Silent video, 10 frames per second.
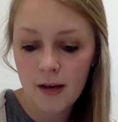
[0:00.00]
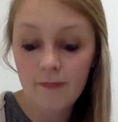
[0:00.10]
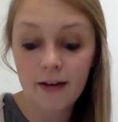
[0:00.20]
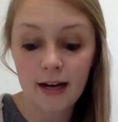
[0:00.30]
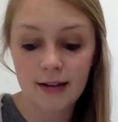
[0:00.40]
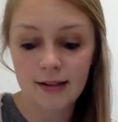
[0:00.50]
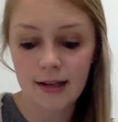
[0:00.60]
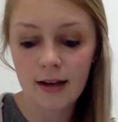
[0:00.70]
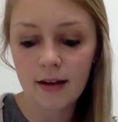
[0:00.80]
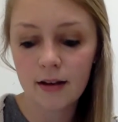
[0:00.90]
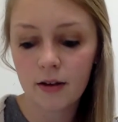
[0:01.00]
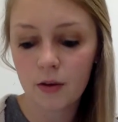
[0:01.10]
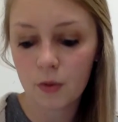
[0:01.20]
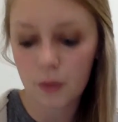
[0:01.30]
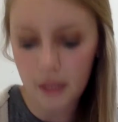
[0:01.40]
If he got sick,
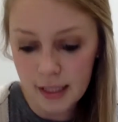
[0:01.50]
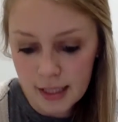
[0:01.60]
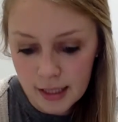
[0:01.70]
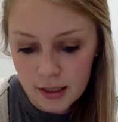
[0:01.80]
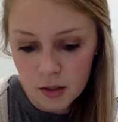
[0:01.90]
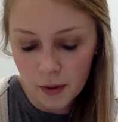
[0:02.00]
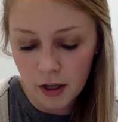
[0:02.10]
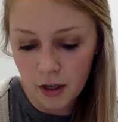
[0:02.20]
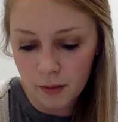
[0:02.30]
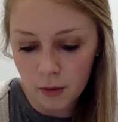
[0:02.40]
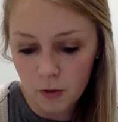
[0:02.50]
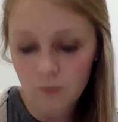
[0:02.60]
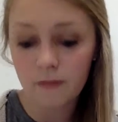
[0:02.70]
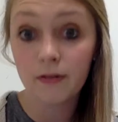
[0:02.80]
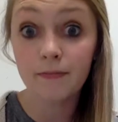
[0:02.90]
really sick so he couldn't
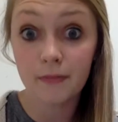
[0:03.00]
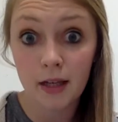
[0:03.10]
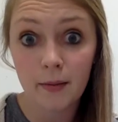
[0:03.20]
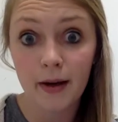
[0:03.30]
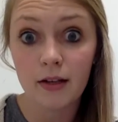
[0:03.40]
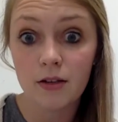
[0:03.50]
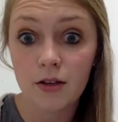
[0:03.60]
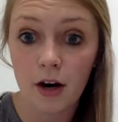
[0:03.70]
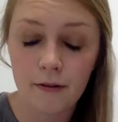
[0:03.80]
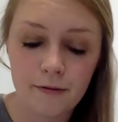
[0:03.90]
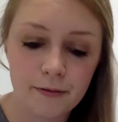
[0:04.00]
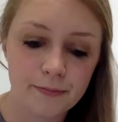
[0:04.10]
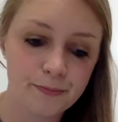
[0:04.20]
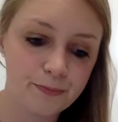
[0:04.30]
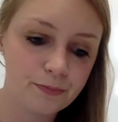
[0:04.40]
move, he might starve.
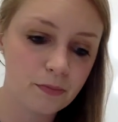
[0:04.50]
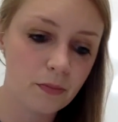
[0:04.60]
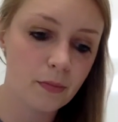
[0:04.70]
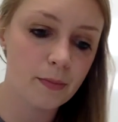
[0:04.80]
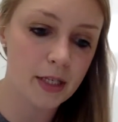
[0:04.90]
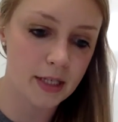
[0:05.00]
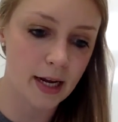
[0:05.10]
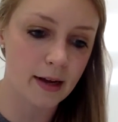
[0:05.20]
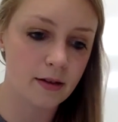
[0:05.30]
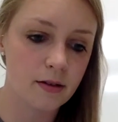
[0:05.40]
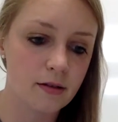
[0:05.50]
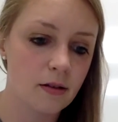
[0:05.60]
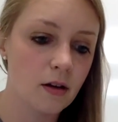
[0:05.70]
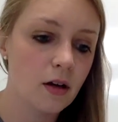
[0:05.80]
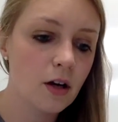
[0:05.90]
Mistakes.
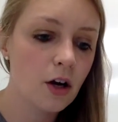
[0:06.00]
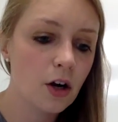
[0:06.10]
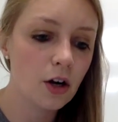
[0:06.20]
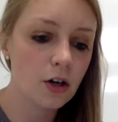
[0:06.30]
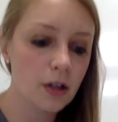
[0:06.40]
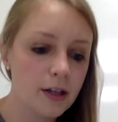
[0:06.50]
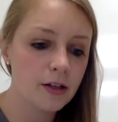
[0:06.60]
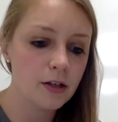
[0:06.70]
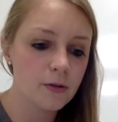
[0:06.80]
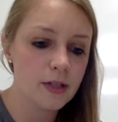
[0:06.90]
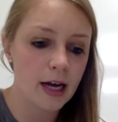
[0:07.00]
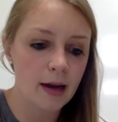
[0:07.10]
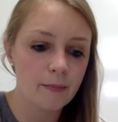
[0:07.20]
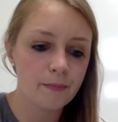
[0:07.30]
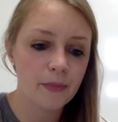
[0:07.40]
Early in the new
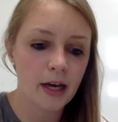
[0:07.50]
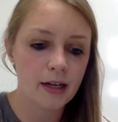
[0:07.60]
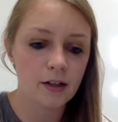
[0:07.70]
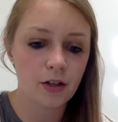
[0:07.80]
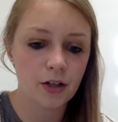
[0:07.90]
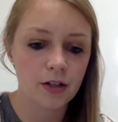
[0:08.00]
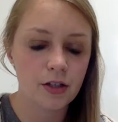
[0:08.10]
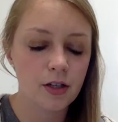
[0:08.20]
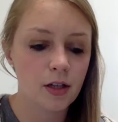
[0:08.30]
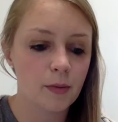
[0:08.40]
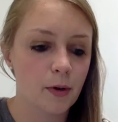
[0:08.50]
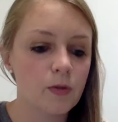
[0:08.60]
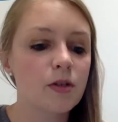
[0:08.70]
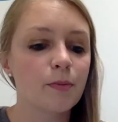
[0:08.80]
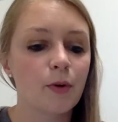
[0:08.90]
time, Heavy learned the
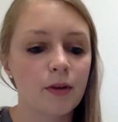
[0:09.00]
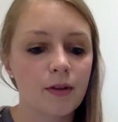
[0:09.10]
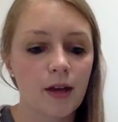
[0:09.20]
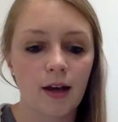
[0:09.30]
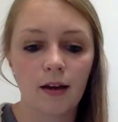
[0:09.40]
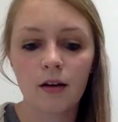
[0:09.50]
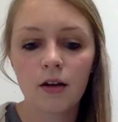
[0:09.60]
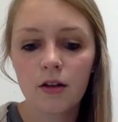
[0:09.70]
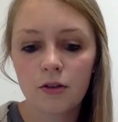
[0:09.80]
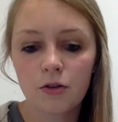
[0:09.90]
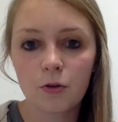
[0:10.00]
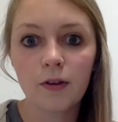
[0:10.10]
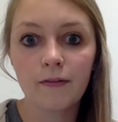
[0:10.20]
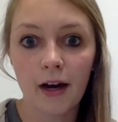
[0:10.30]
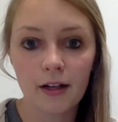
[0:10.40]
most important thing, the
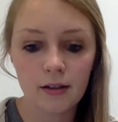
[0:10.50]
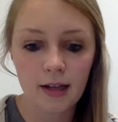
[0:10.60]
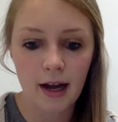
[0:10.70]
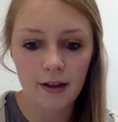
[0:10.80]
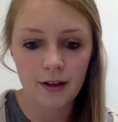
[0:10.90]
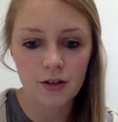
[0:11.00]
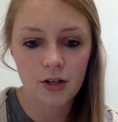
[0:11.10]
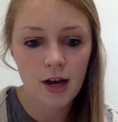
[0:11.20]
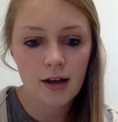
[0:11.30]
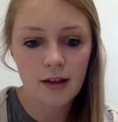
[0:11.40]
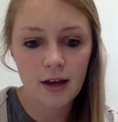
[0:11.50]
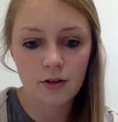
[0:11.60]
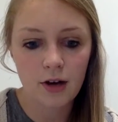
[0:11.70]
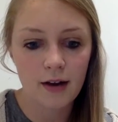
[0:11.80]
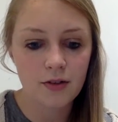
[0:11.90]
truly vital knowledge
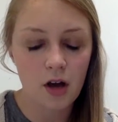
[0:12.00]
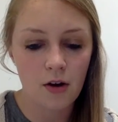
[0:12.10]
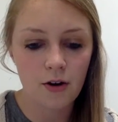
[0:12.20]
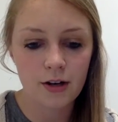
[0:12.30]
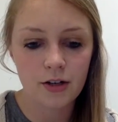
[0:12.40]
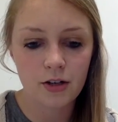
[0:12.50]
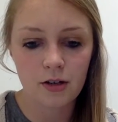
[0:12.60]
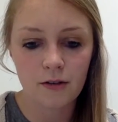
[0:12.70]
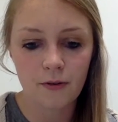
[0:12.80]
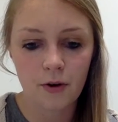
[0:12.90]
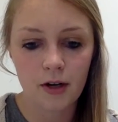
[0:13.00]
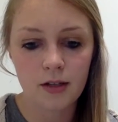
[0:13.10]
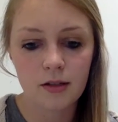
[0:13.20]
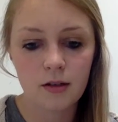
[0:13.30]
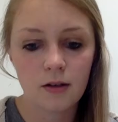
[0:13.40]
that drives all creatures in the
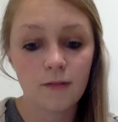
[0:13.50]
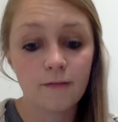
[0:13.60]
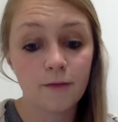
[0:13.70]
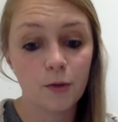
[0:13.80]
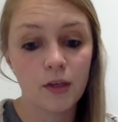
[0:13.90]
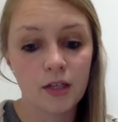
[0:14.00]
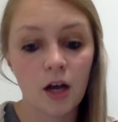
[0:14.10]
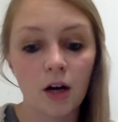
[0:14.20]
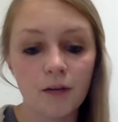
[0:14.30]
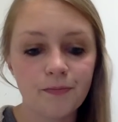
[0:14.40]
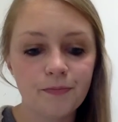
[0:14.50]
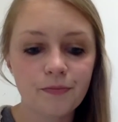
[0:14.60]
forest. Food is all.